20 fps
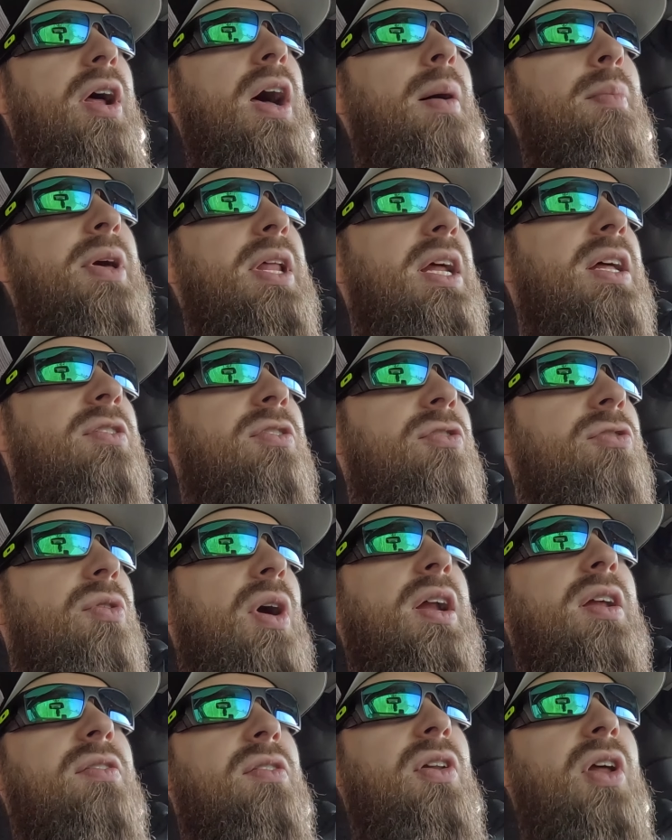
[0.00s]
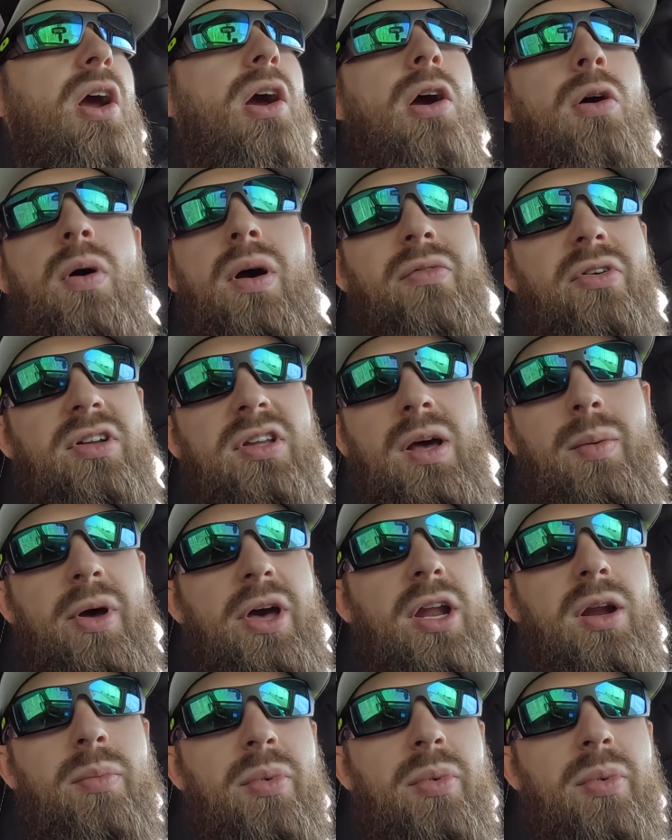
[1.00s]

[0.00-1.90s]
I mean, it's straight as an arrow every time I hit a